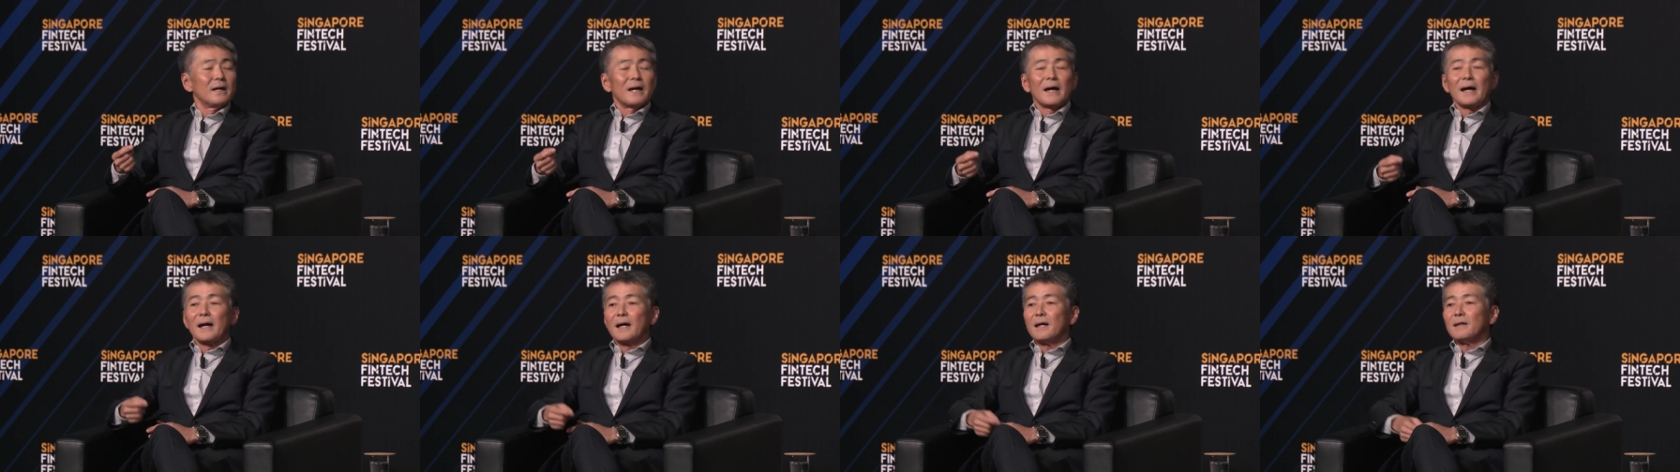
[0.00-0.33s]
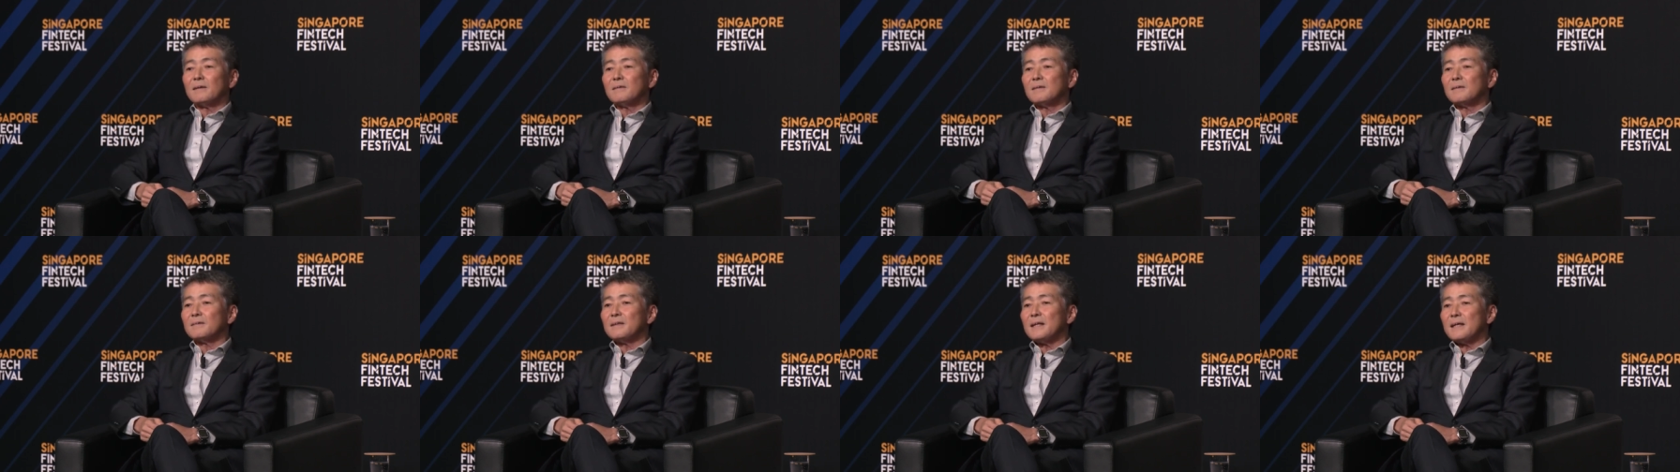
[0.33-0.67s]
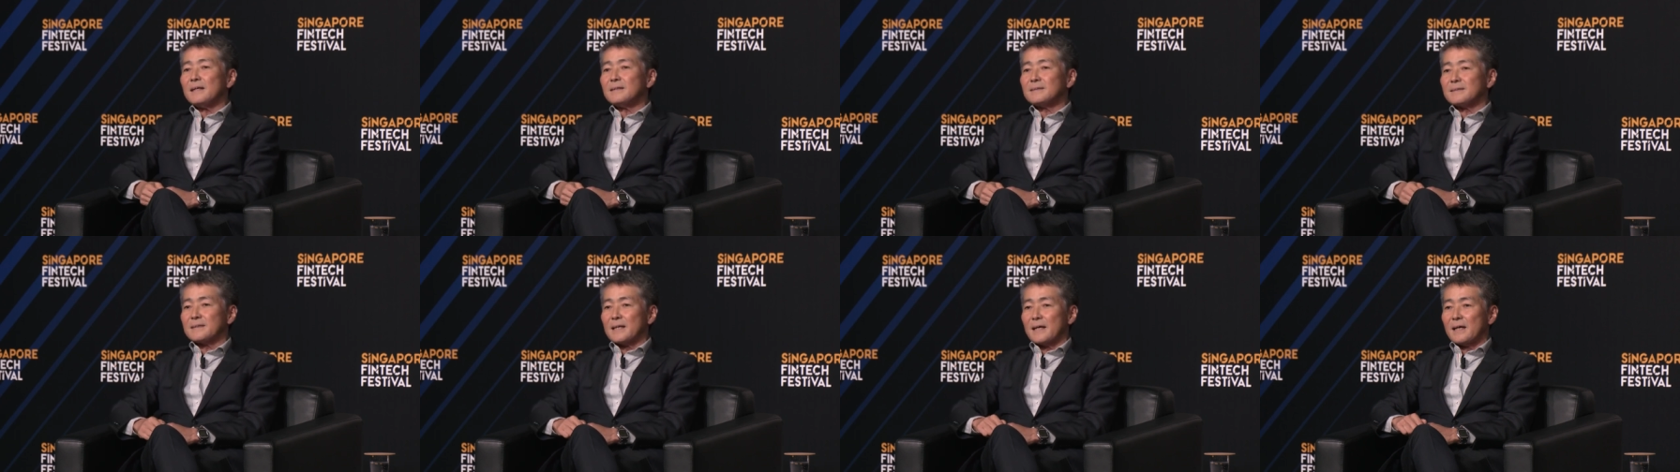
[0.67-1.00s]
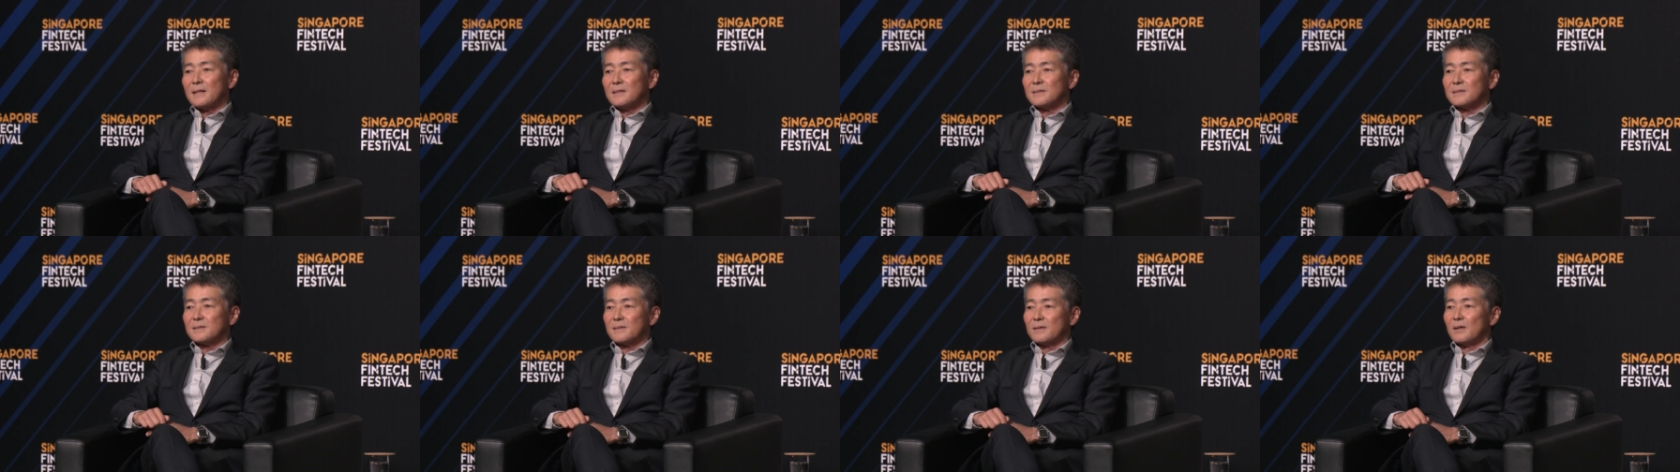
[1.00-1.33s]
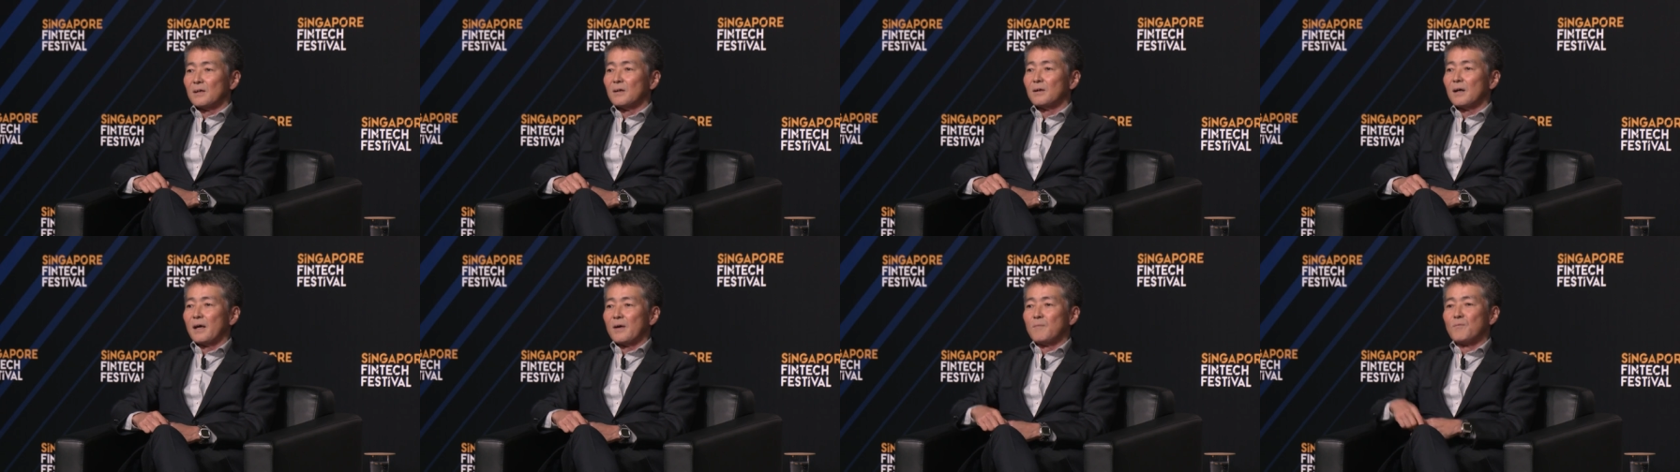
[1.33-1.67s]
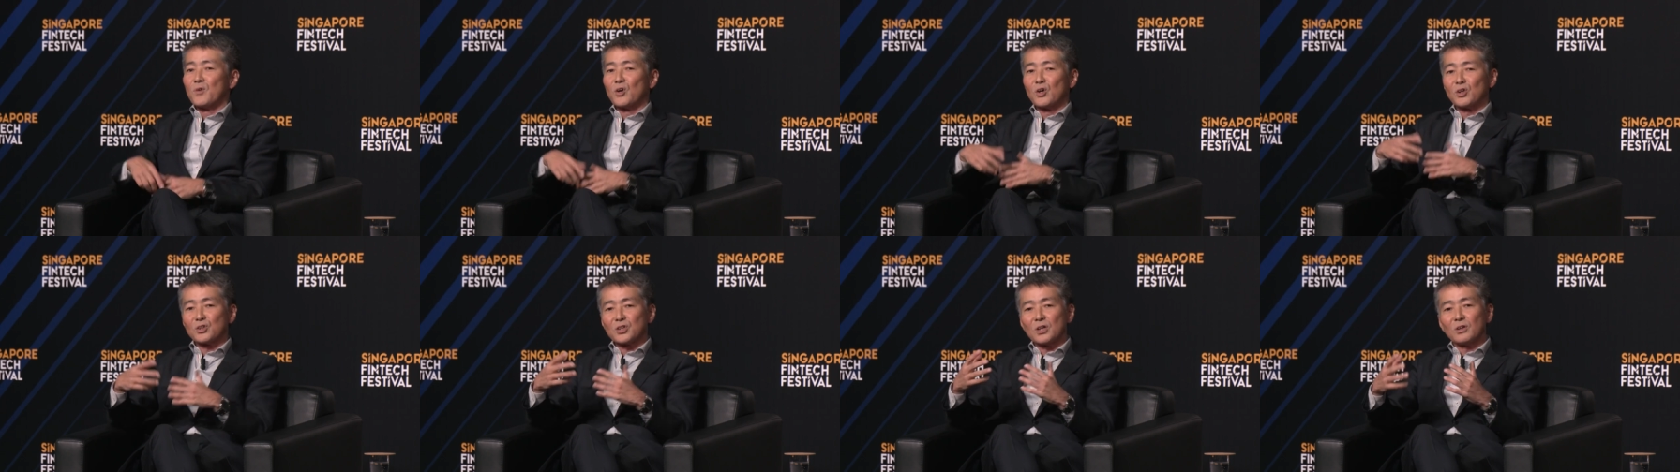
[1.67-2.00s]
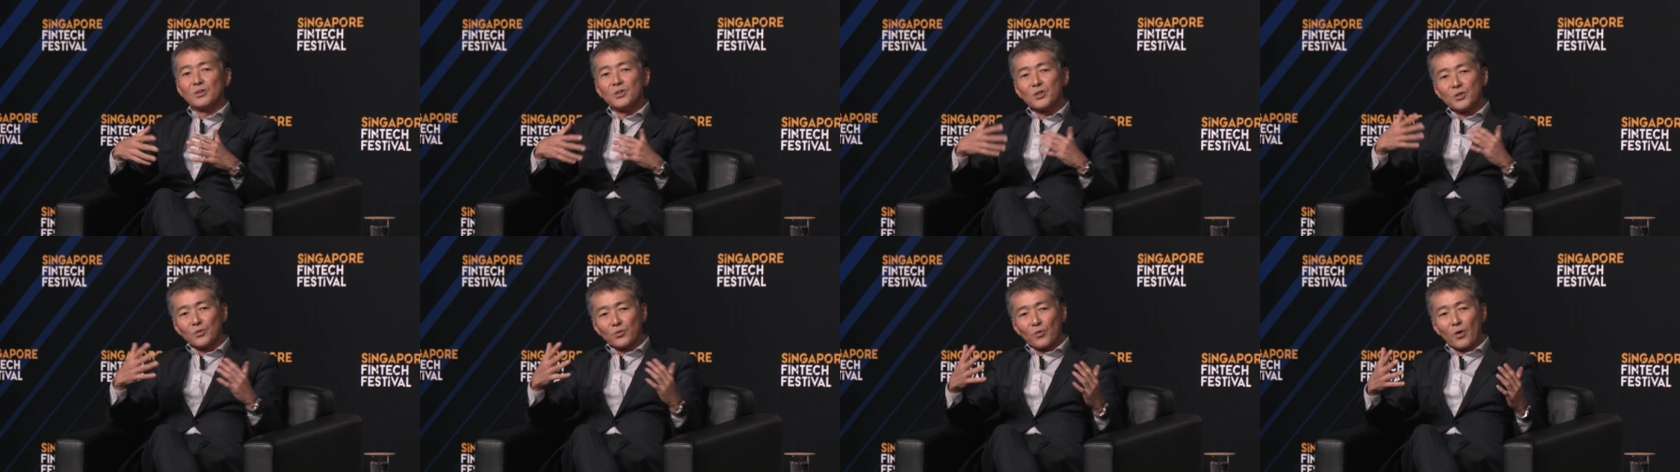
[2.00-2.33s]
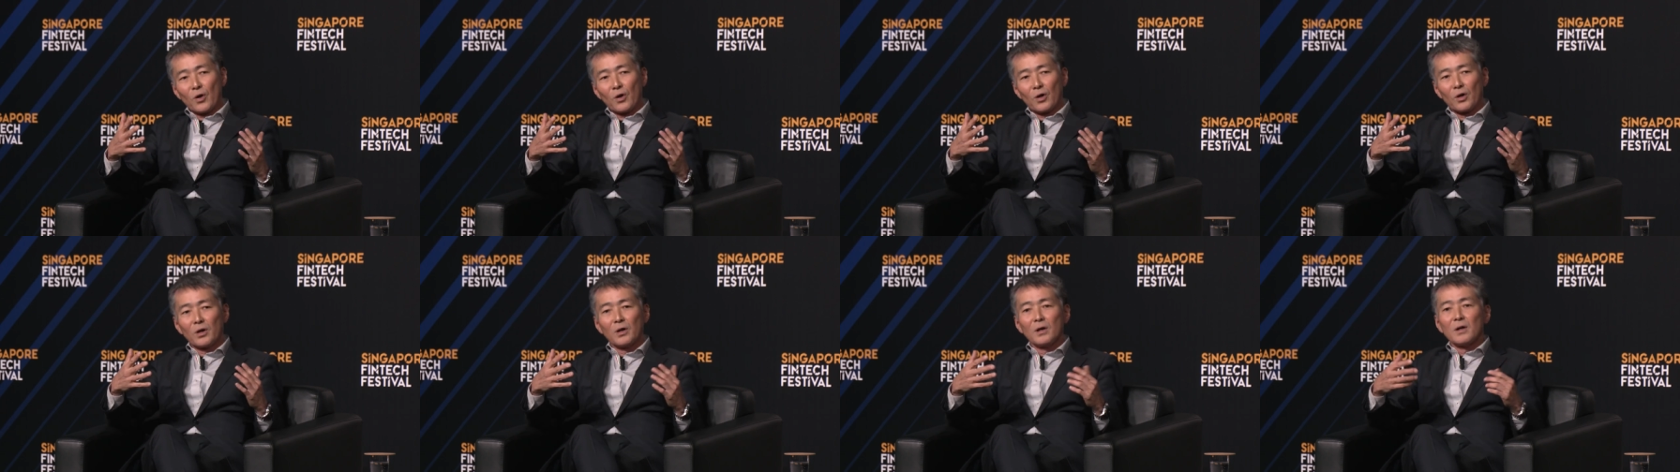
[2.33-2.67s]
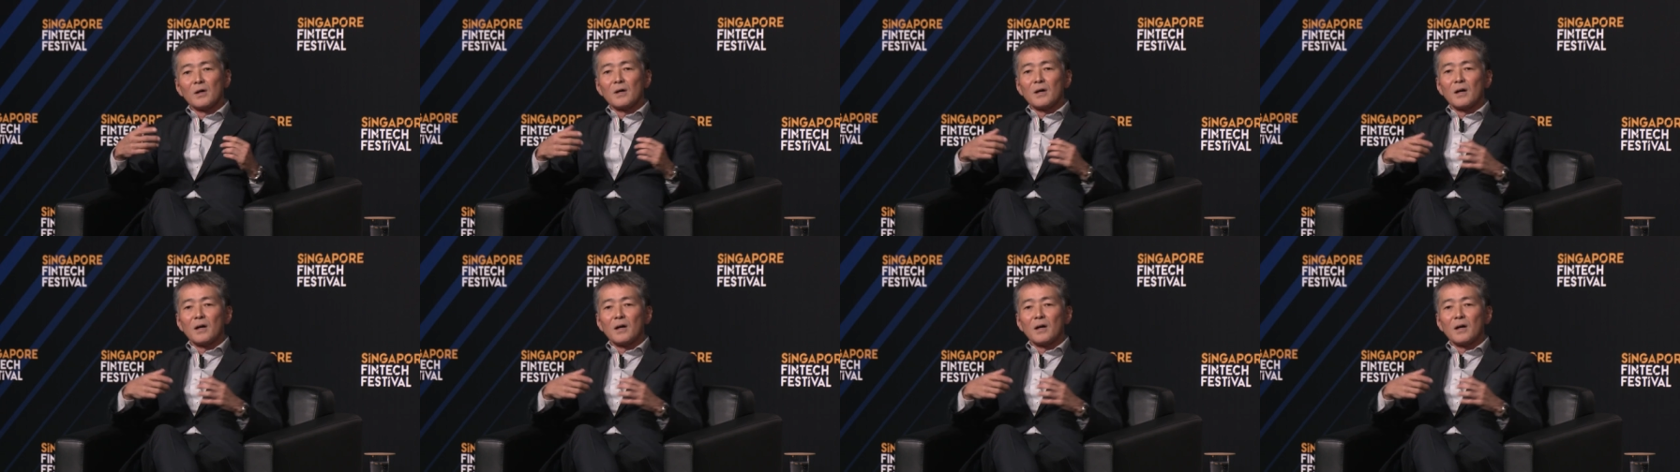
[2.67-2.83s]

And these days, emerging newer